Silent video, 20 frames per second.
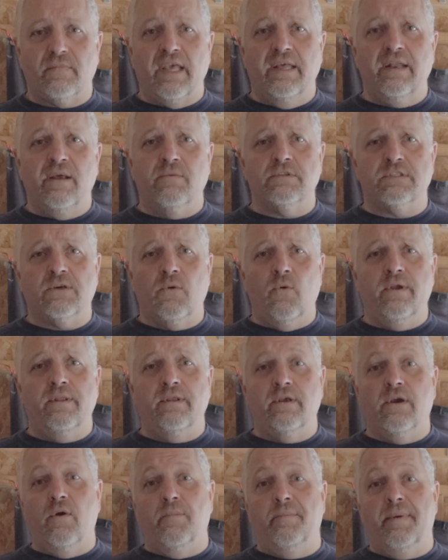And I was going
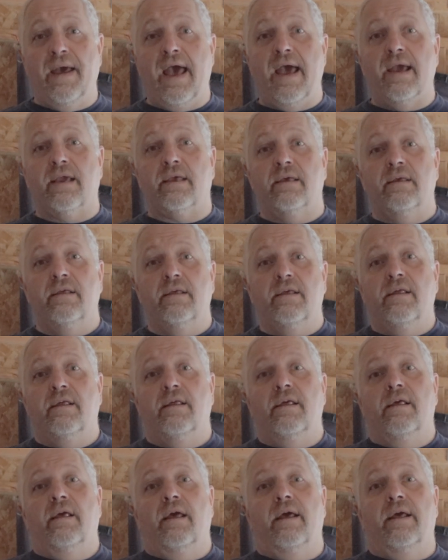to go back
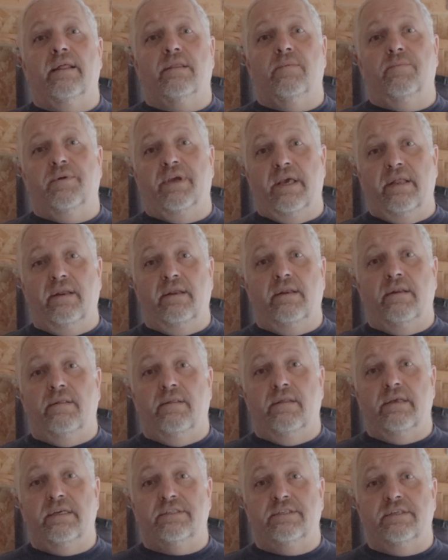at the beginning
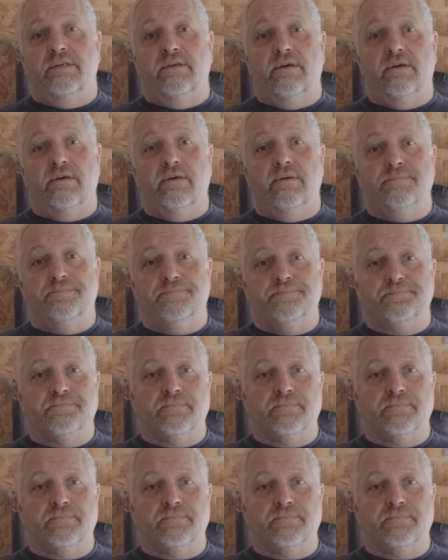of this year